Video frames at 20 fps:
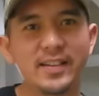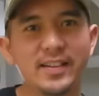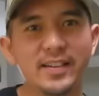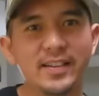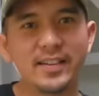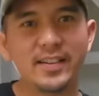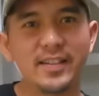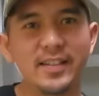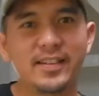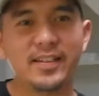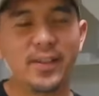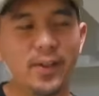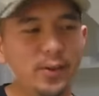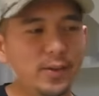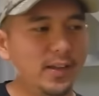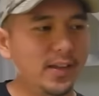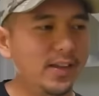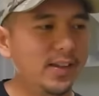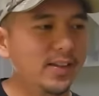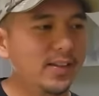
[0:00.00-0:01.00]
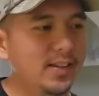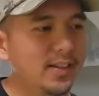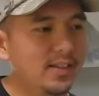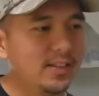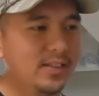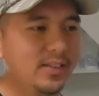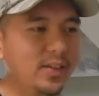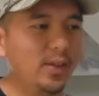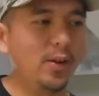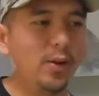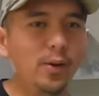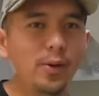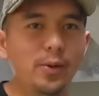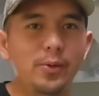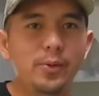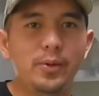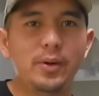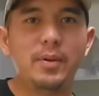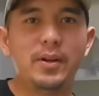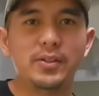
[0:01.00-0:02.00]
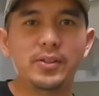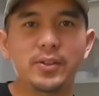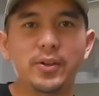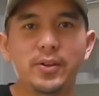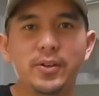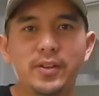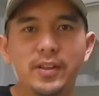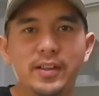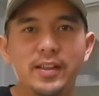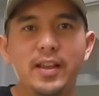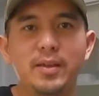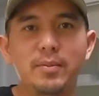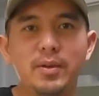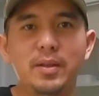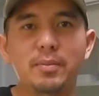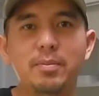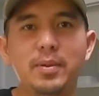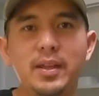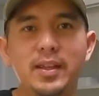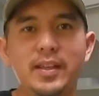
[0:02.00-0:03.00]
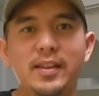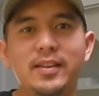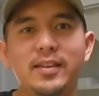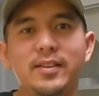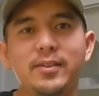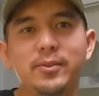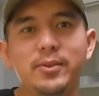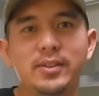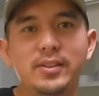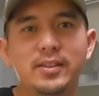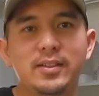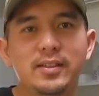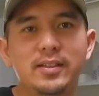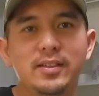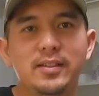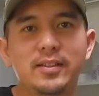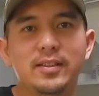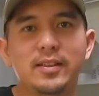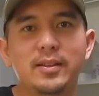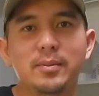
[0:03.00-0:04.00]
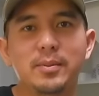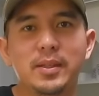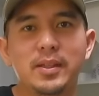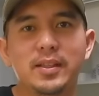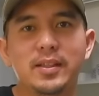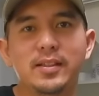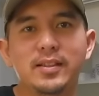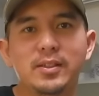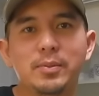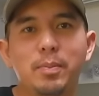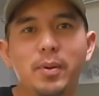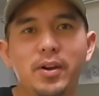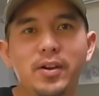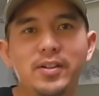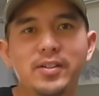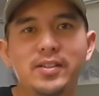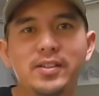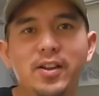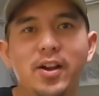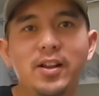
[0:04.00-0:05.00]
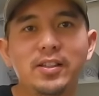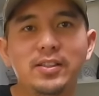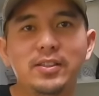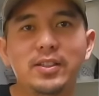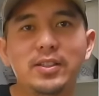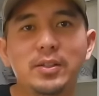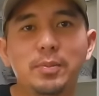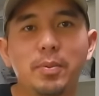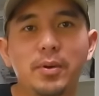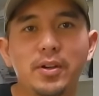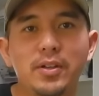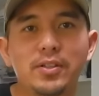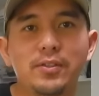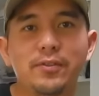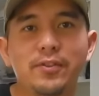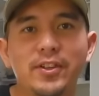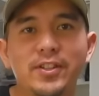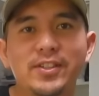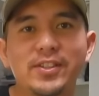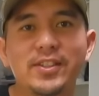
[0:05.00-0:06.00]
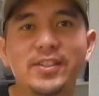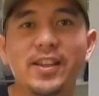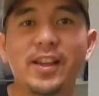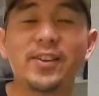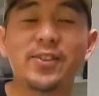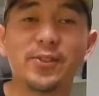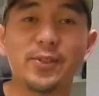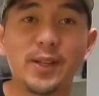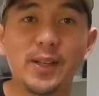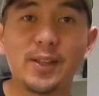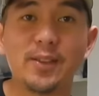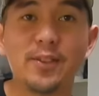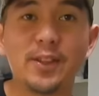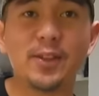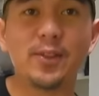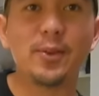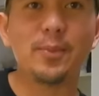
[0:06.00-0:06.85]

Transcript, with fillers: Yeah. Okay, so we're about to go to the game in a bit. What's it gonna be? Spurs, Austin Spurs versus